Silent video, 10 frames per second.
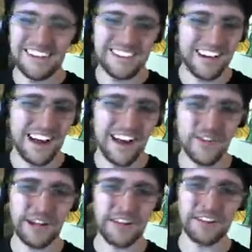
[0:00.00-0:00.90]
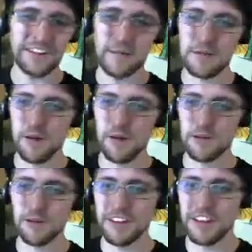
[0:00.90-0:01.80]
everybody on the team is probably
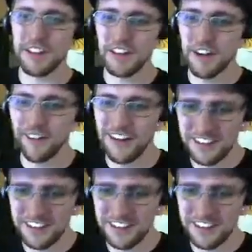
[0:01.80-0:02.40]
thinking, God, why is this